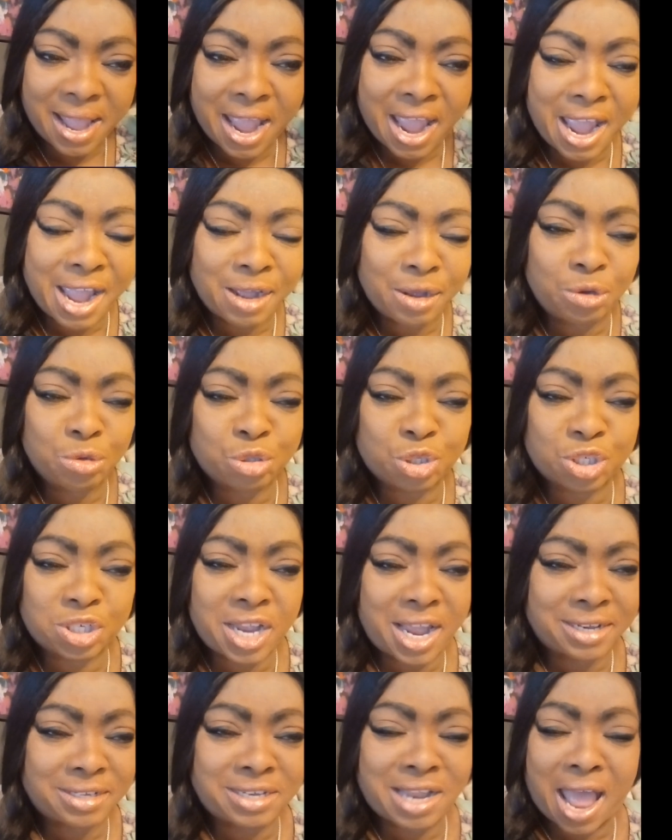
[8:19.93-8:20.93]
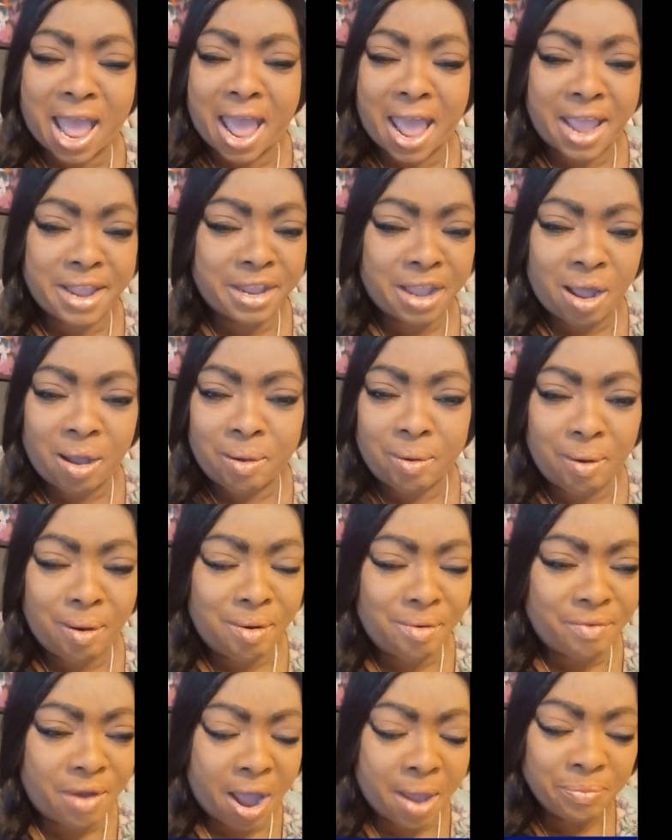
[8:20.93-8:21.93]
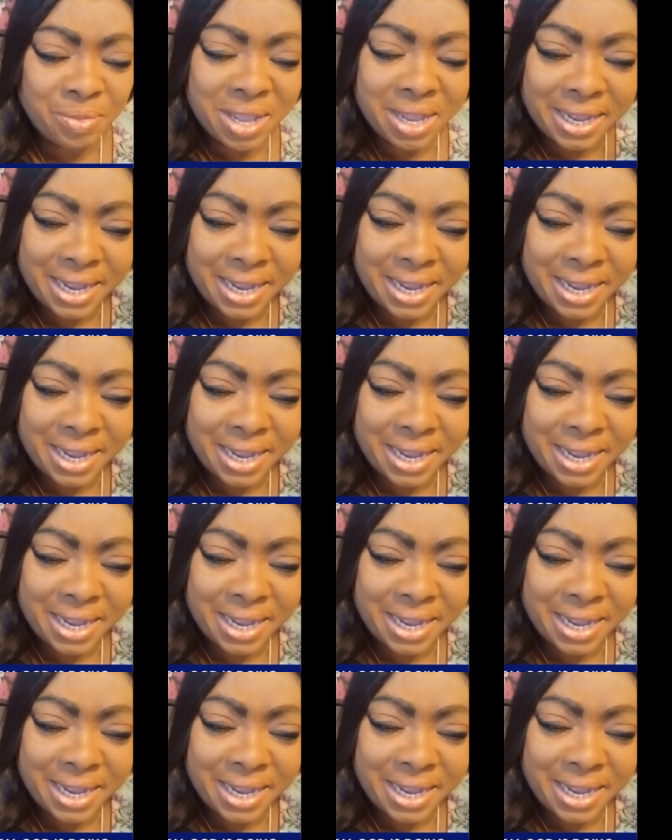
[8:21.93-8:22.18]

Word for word: El Shaddai, Jehovah.